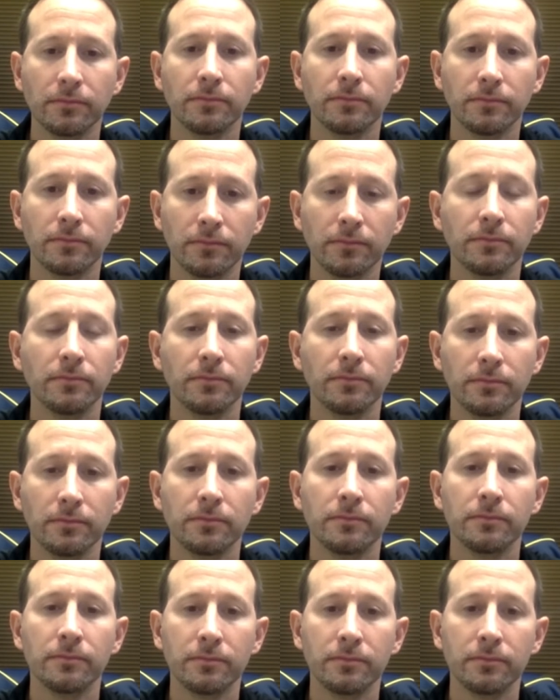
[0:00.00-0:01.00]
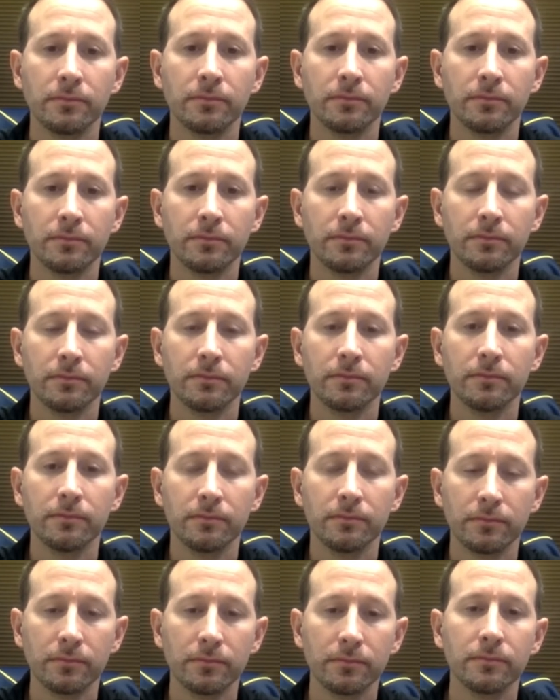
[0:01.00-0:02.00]

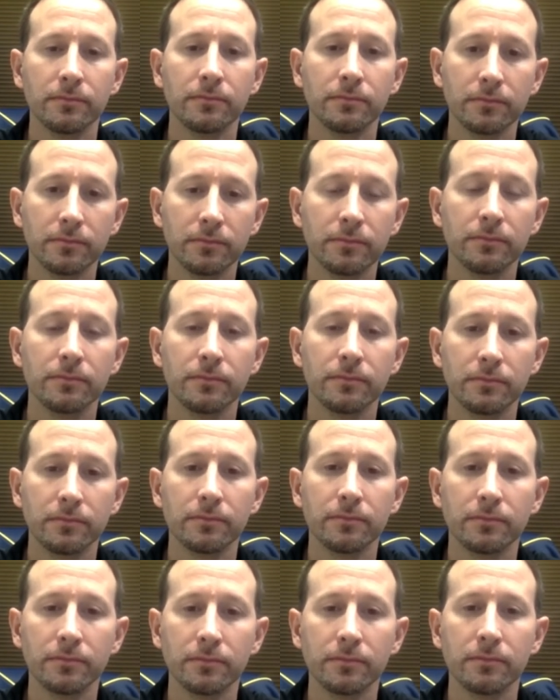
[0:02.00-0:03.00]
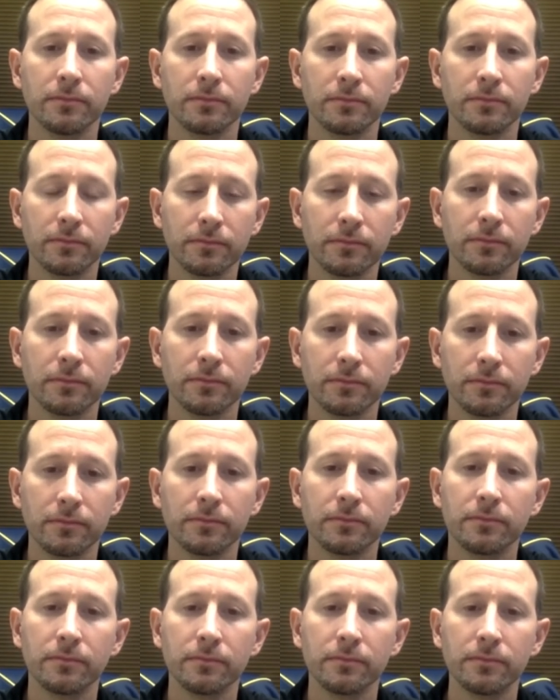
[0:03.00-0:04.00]

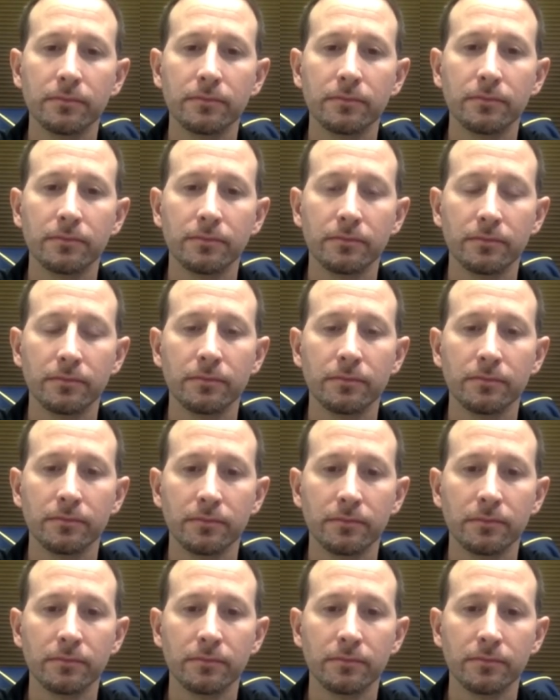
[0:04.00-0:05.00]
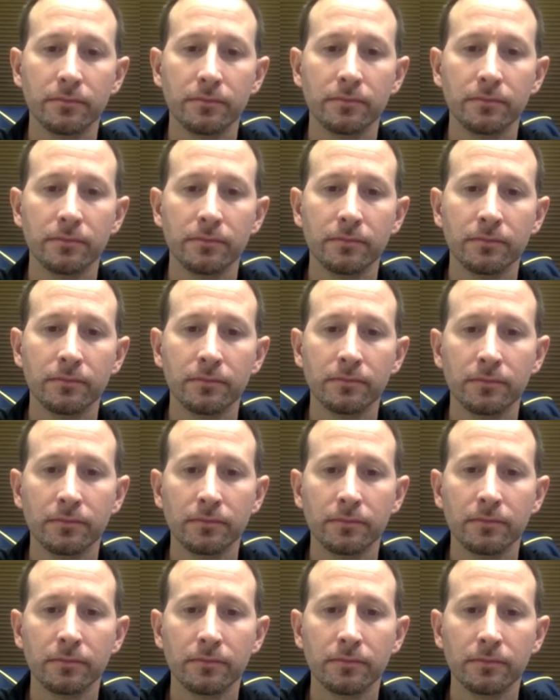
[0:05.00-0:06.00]

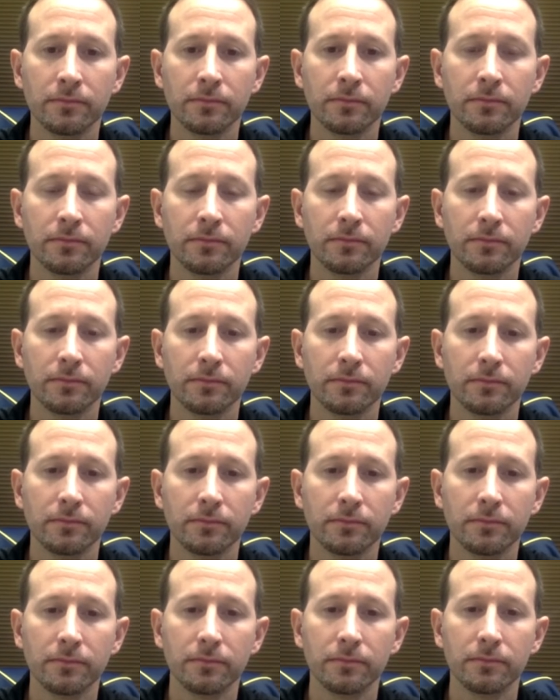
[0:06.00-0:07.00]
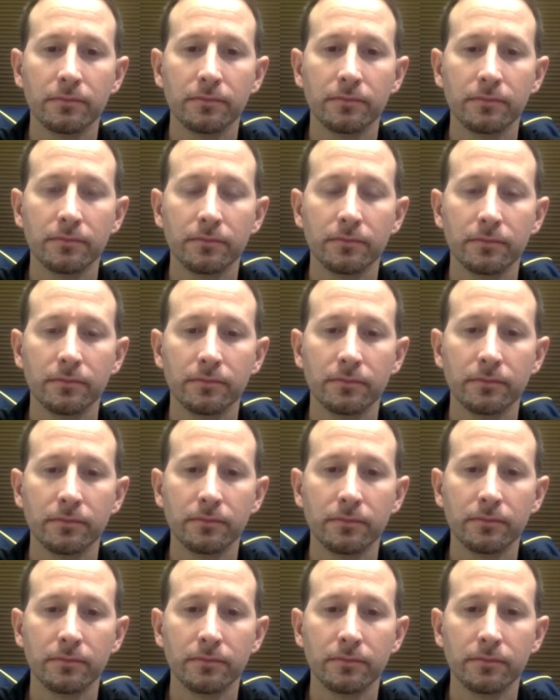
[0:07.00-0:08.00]
[no speech]